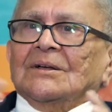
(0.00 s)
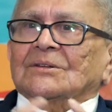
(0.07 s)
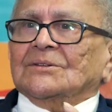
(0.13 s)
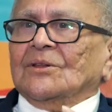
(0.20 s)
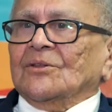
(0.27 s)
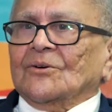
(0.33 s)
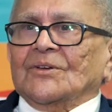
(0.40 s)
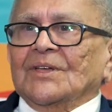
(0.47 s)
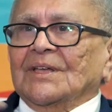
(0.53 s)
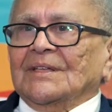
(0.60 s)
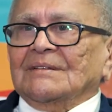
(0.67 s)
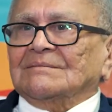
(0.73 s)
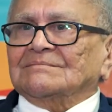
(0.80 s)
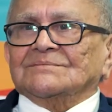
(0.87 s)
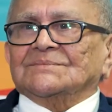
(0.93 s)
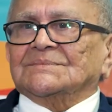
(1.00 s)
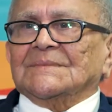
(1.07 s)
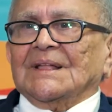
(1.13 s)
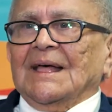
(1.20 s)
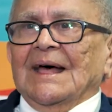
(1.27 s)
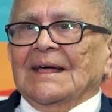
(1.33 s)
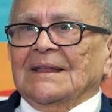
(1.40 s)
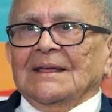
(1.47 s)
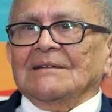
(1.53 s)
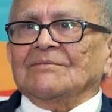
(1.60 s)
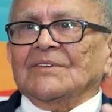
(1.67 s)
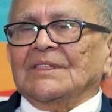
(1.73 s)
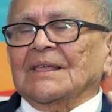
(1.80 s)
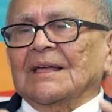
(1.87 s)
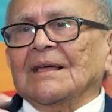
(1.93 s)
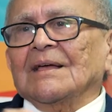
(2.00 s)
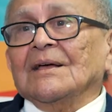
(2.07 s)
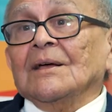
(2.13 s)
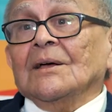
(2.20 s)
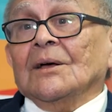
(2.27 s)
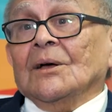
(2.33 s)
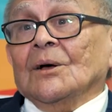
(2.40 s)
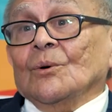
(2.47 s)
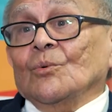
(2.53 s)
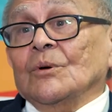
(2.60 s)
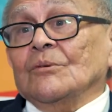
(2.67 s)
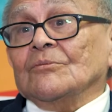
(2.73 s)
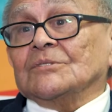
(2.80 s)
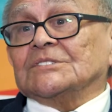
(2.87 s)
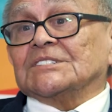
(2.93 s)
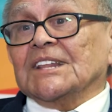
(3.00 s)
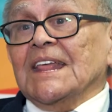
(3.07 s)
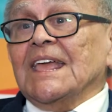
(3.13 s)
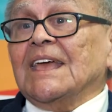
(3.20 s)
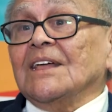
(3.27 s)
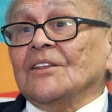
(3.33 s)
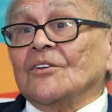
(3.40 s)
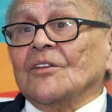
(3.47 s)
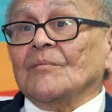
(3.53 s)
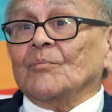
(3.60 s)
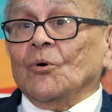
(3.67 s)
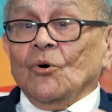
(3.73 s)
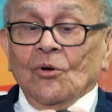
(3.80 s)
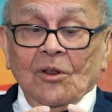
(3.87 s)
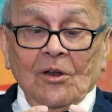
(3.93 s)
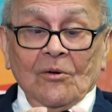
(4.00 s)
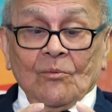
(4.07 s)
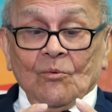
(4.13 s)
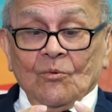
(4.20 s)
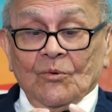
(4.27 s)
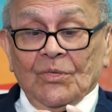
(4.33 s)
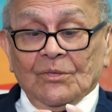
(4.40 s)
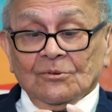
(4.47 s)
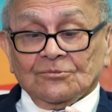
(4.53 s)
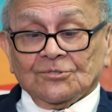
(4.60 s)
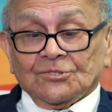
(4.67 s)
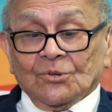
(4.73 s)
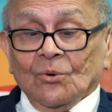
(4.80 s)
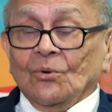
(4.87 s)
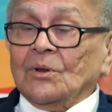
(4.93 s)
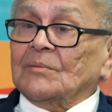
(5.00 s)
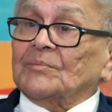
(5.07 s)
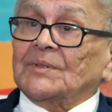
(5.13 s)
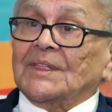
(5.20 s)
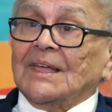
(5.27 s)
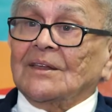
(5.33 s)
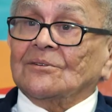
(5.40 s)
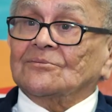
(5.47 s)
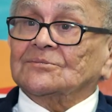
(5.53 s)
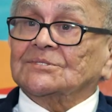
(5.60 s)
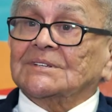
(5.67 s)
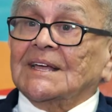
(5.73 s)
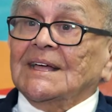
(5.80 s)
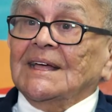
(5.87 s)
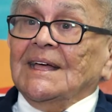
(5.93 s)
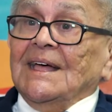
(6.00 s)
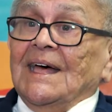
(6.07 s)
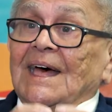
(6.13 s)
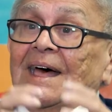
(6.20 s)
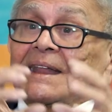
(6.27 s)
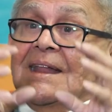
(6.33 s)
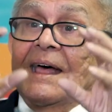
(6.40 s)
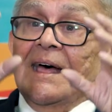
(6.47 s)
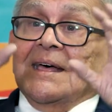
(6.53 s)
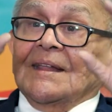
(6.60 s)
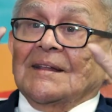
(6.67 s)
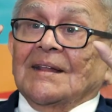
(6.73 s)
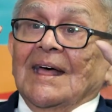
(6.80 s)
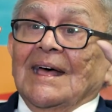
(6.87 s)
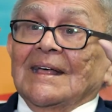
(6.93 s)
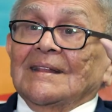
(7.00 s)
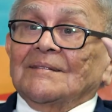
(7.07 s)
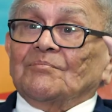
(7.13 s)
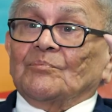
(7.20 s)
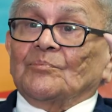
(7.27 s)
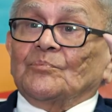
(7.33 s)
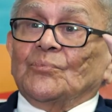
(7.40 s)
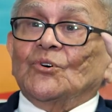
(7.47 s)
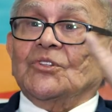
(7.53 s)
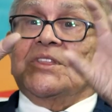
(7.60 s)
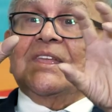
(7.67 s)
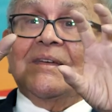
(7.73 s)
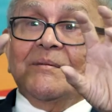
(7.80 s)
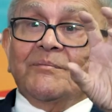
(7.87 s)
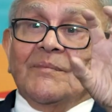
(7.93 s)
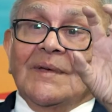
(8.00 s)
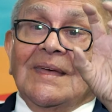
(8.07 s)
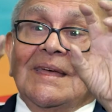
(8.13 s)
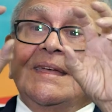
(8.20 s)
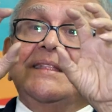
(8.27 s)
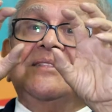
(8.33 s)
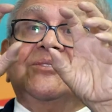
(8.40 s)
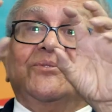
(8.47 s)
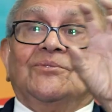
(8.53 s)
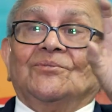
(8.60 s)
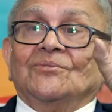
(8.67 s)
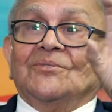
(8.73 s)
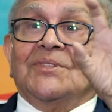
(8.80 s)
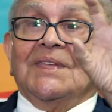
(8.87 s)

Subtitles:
looking at everything, we would sneak into the boiler room with those stolen potatoes and put them into